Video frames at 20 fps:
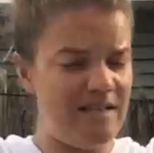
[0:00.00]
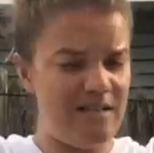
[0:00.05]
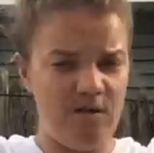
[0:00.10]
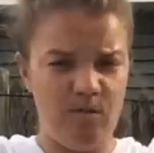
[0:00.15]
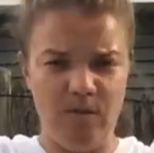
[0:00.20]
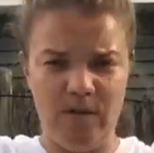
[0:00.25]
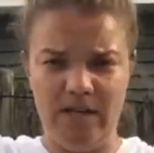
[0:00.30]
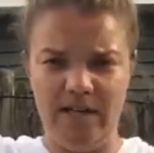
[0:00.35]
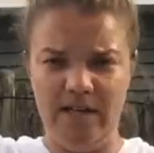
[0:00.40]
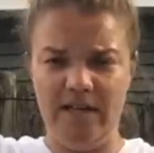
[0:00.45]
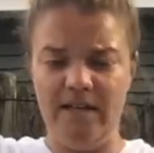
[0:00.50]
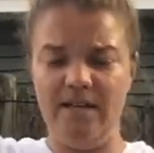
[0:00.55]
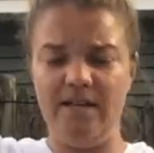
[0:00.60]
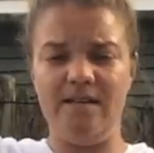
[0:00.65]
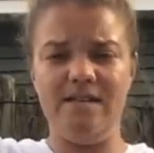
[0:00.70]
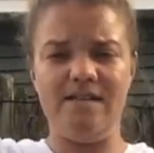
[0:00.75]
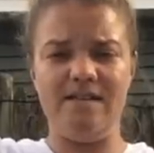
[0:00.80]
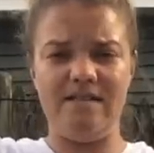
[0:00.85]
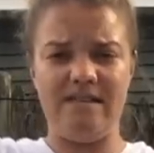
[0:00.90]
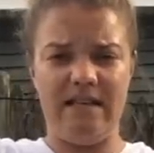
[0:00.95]
and wide,
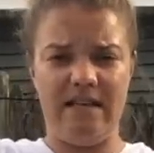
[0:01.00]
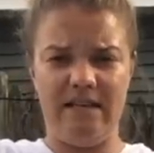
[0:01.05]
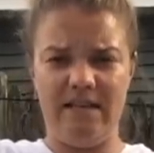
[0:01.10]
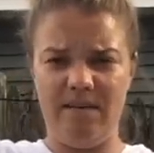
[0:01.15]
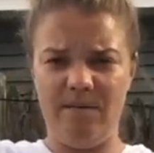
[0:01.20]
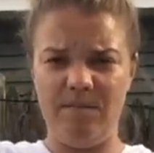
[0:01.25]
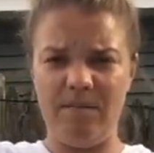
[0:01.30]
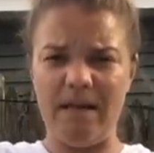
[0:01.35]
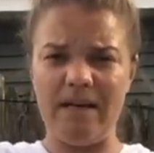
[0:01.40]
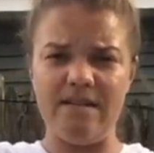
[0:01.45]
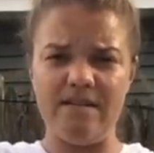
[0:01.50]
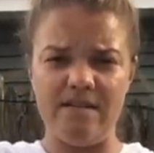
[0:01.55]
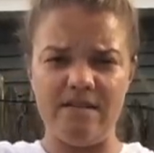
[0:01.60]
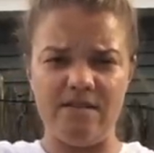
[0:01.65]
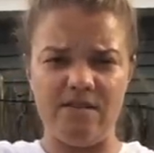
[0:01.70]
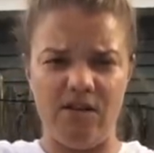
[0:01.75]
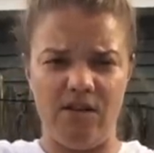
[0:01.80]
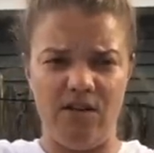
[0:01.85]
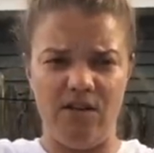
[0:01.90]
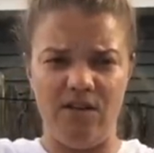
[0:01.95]
stand up nice and
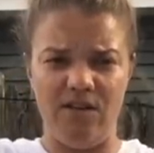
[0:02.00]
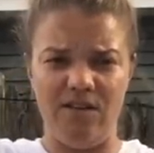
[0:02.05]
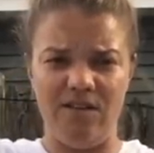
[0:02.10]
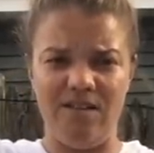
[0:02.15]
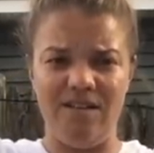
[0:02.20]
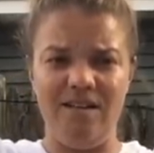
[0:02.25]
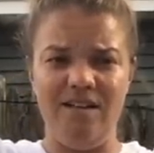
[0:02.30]
tall.